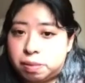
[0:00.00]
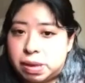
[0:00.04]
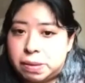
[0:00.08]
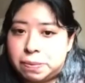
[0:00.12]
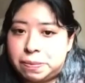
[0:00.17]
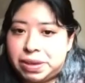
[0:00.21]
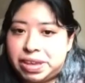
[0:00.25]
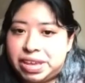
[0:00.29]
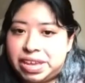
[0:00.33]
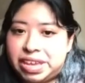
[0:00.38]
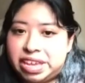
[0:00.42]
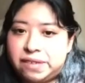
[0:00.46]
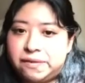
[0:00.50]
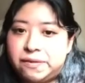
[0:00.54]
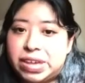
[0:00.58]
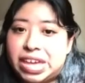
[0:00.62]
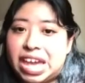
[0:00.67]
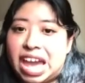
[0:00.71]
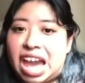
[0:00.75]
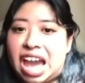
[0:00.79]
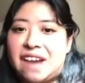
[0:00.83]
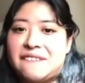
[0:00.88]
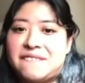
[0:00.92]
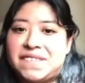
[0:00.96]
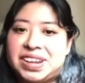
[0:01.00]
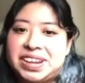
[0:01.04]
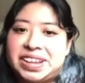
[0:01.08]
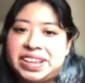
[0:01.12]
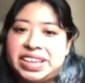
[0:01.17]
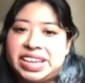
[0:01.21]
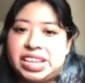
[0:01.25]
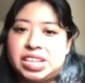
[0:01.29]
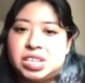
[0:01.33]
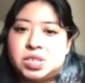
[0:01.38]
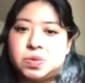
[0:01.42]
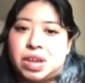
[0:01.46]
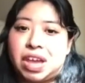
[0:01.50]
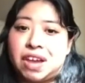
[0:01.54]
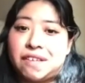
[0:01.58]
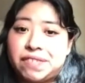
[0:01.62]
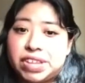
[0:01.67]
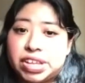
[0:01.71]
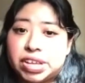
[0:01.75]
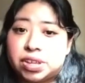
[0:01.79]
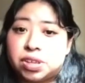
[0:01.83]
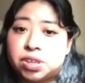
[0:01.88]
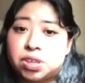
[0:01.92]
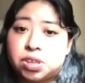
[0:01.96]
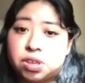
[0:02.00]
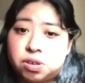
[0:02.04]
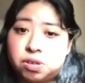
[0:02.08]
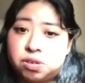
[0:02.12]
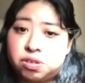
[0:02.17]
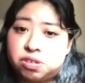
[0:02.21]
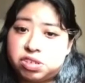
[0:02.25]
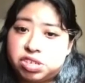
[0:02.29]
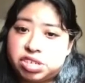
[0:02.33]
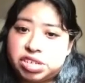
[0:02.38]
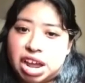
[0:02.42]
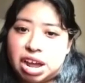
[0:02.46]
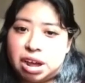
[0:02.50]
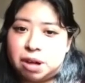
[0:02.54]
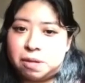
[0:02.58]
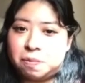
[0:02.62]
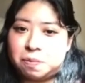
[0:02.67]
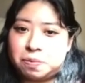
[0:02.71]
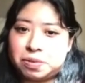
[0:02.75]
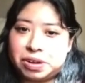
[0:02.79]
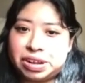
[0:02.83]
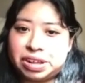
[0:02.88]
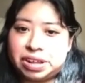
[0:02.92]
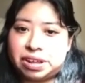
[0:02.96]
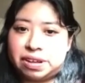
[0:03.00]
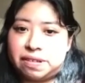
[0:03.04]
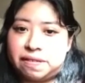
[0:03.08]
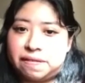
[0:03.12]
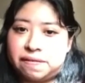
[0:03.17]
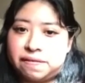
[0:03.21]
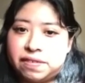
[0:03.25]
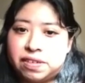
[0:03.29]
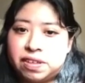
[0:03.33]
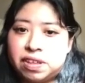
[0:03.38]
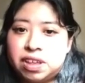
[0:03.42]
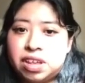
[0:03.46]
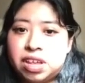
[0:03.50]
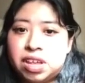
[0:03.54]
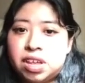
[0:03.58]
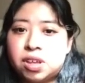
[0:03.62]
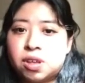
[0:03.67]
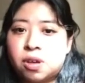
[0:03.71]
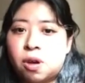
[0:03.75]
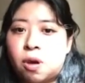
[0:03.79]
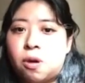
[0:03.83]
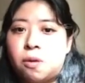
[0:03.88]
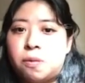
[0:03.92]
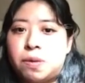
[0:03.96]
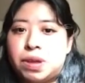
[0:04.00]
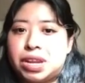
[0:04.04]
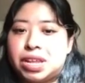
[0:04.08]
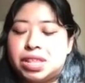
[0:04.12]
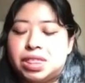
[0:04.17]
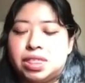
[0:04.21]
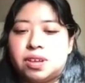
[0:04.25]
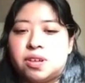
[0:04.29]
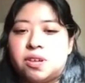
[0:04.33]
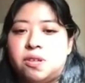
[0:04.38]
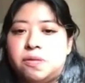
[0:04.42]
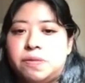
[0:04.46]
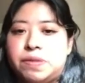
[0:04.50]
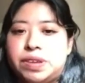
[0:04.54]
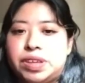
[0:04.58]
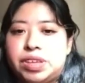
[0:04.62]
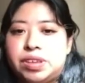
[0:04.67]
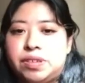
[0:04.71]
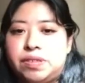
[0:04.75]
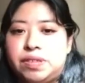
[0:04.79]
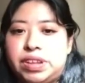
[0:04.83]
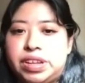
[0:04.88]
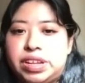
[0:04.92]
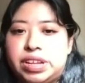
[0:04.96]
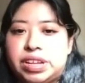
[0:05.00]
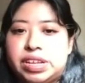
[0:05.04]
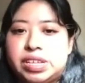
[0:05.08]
PP we have it in case we have like a huge outbreak of COVID in the COVID unit.